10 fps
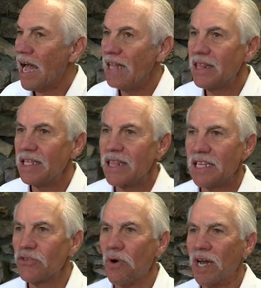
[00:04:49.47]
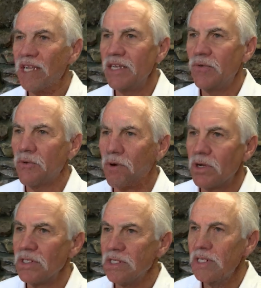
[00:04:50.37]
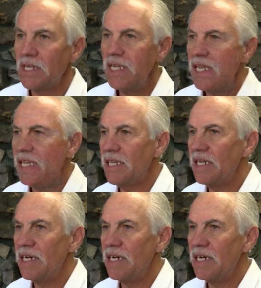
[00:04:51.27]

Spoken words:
think that's what he wants. He